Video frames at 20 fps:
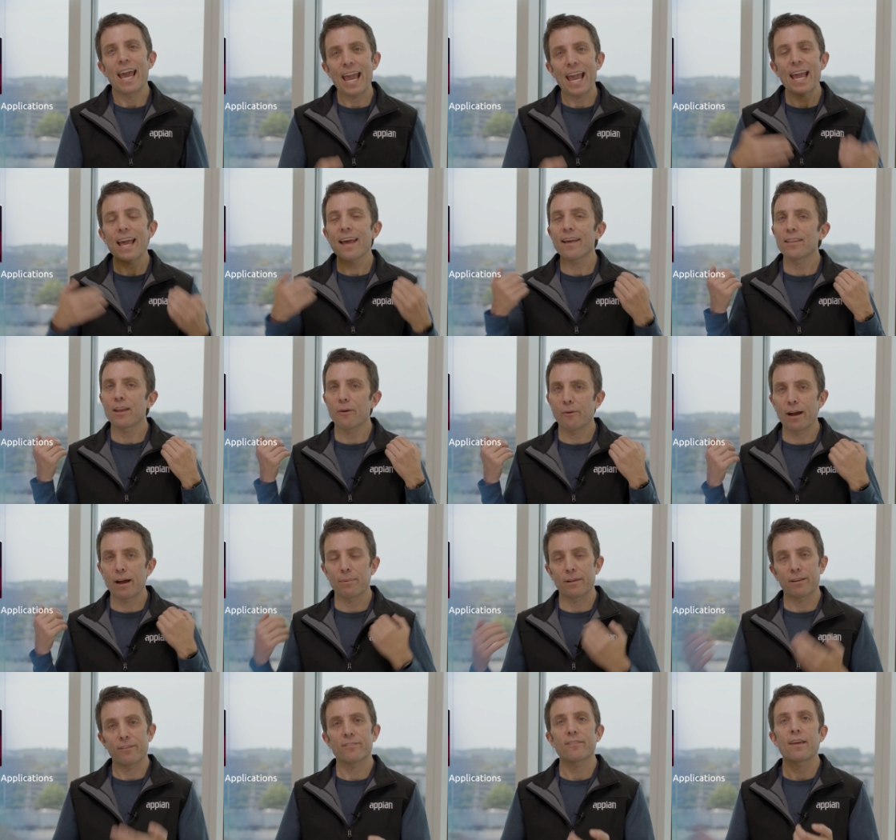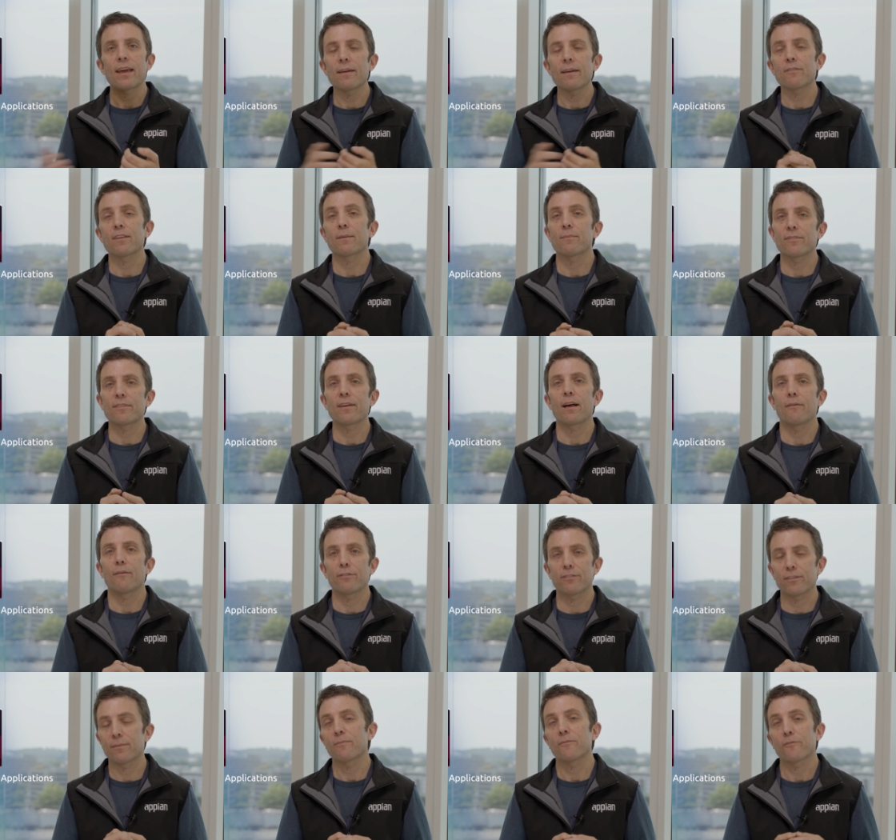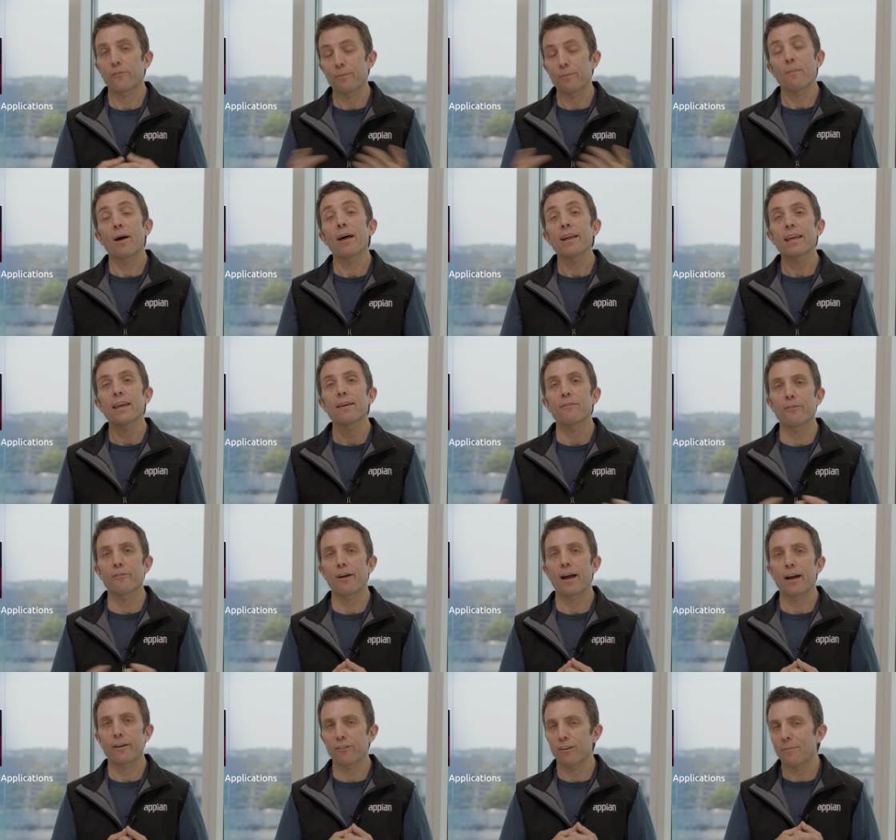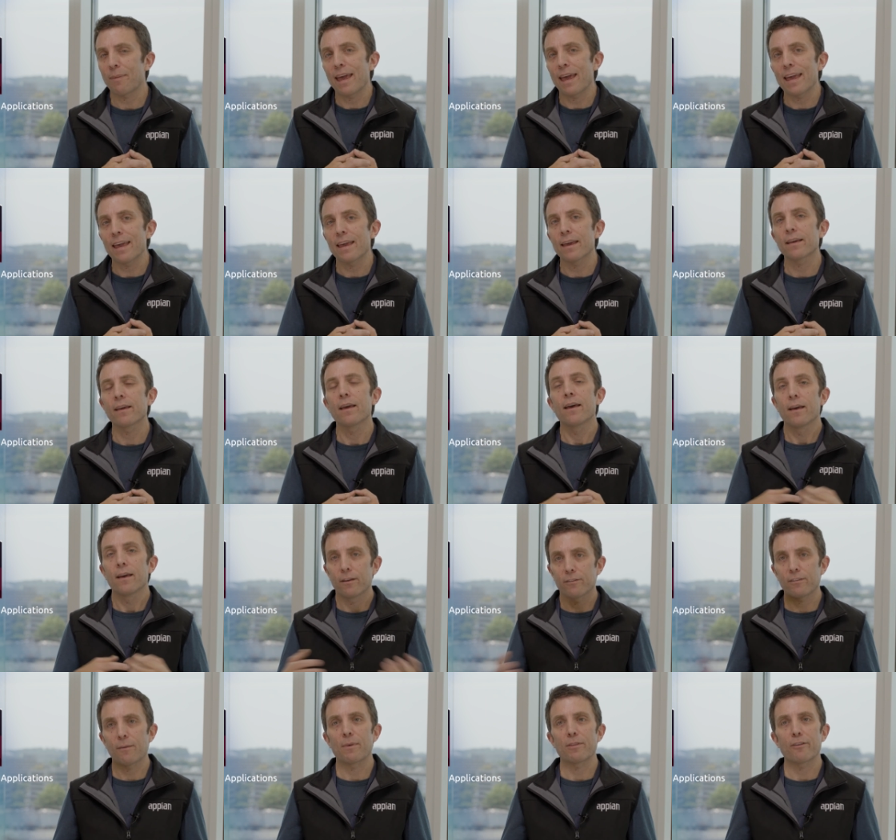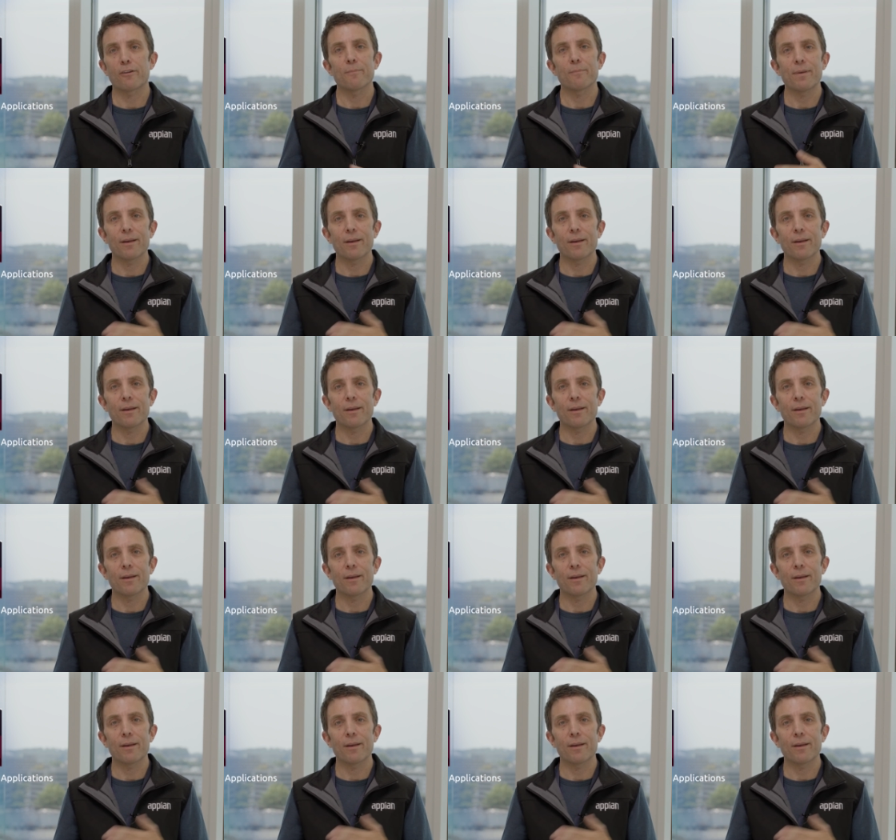and they were able to save themselves some money for actually paying some of their